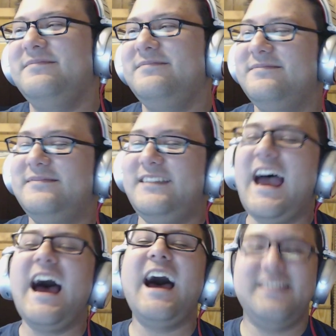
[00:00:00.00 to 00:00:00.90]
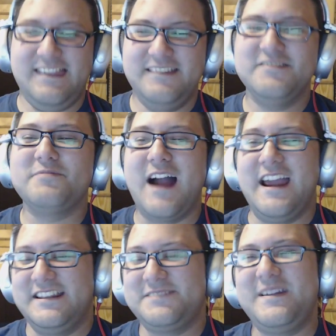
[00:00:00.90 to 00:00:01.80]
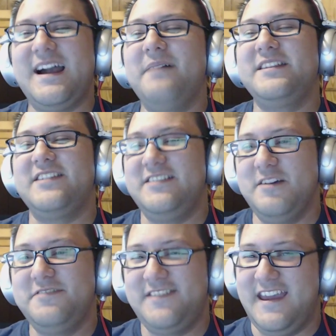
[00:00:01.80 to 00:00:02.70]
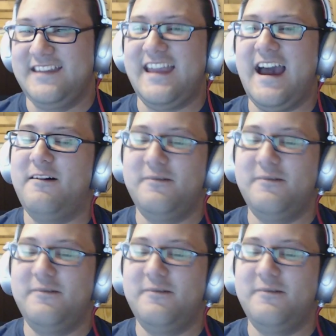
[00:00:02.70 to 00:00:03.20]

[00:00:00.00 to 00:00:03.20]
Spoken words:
Yeah, you're right. It's becoming the new thing now.